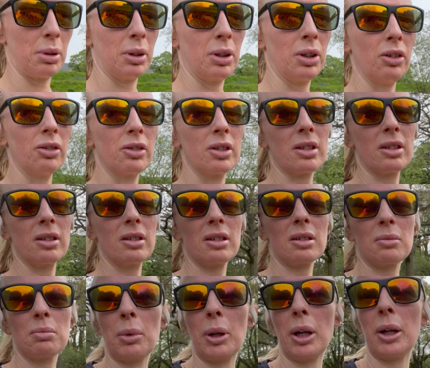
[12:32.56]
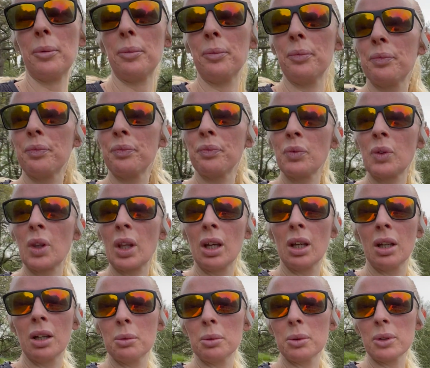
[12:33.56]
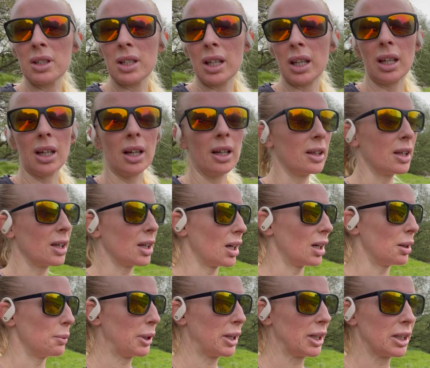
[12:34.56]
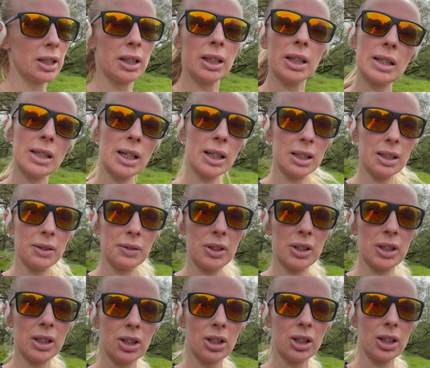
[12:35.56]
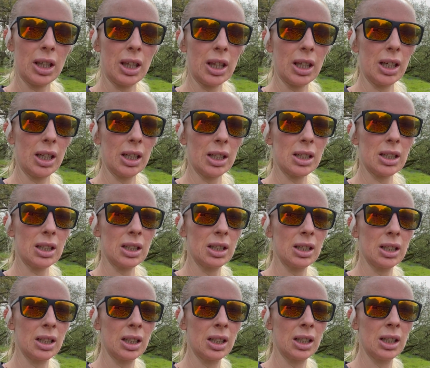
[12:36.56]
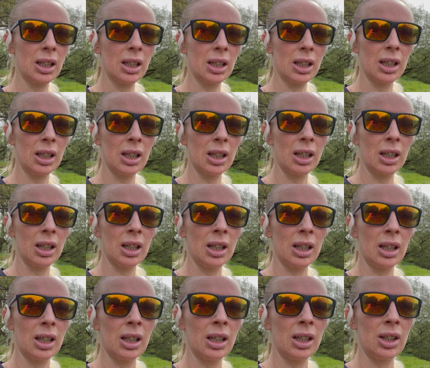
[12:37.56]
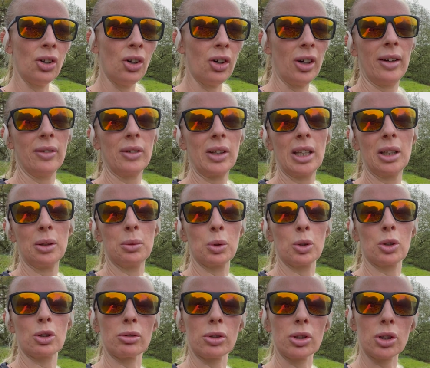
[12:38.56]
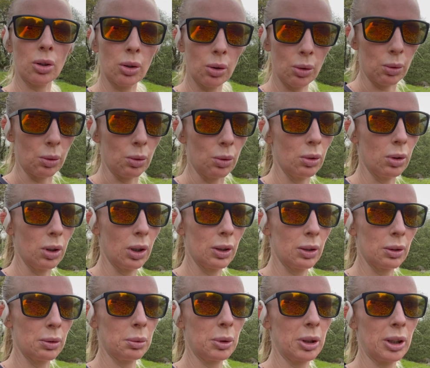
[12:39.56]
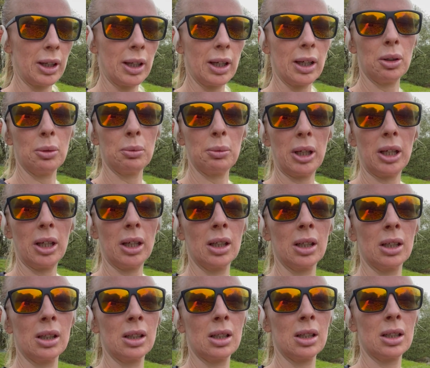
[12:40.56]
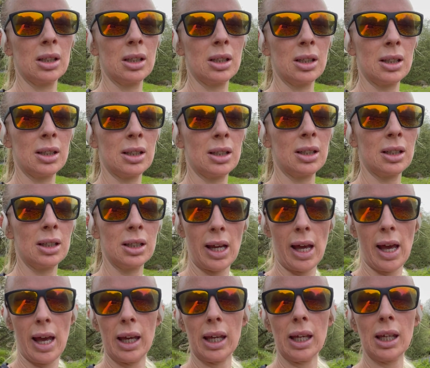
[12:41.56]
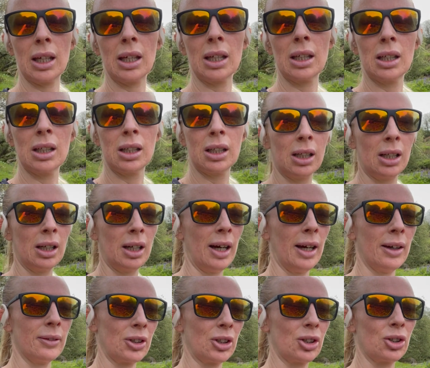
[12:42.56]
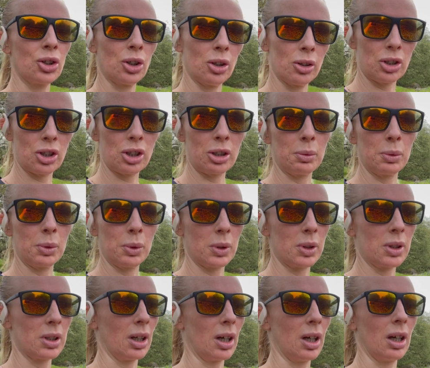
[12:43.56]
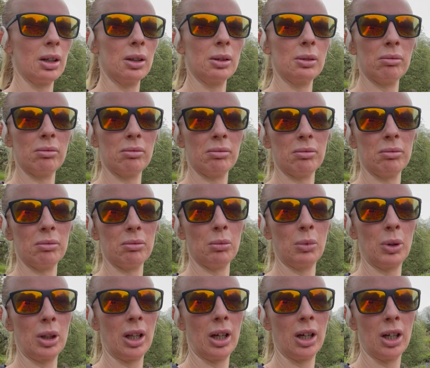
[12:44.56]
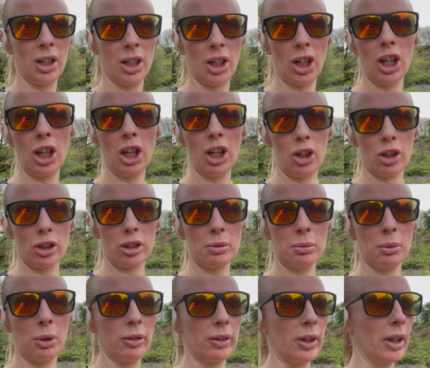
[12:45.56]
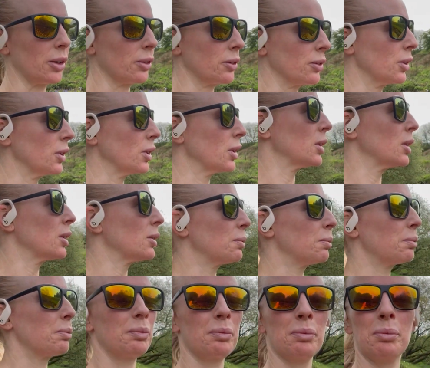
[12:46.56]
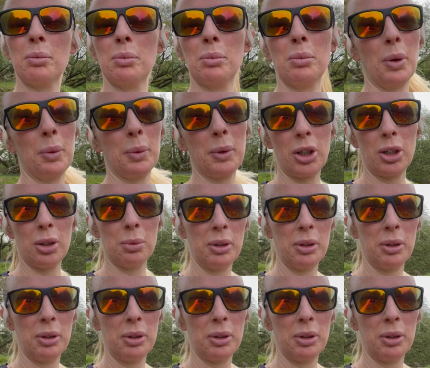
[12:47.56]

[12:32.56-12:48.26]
nonsense, but we'll see. I think I made the executive decision that not having any water at all will kill me today. Having dodgy water will hurt a lot tomorrow. But we're going to be